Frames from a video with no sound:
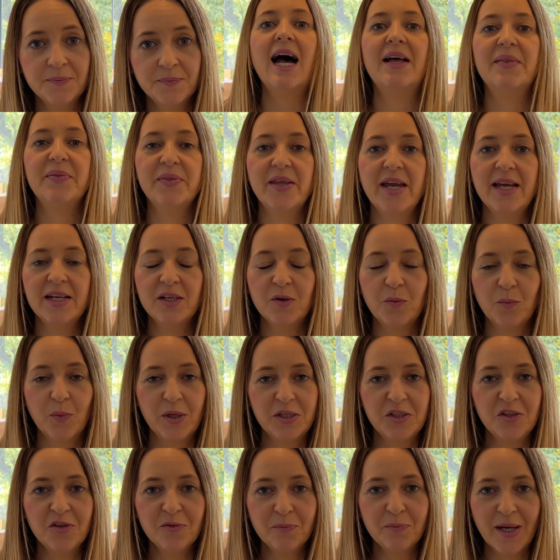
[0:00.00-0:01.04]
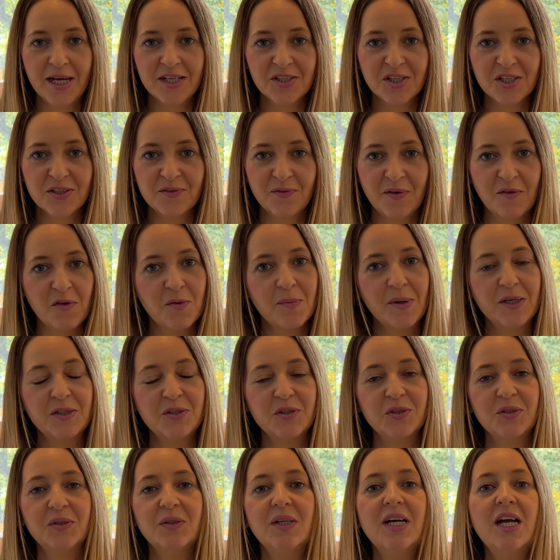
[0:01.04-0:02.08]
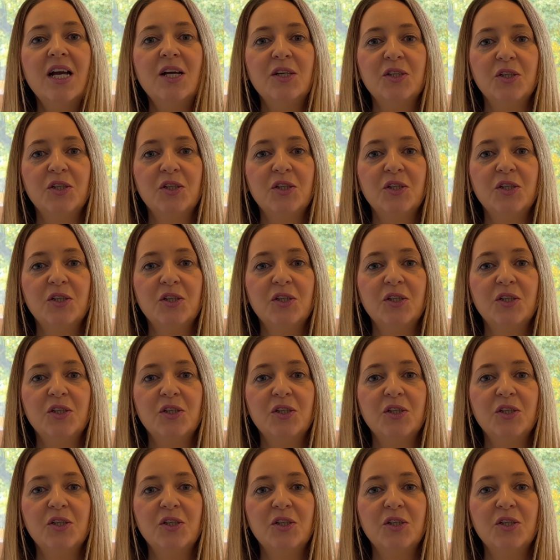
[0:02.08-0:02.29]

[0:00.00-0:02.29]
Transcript: And then when you've purchased TheraBundle,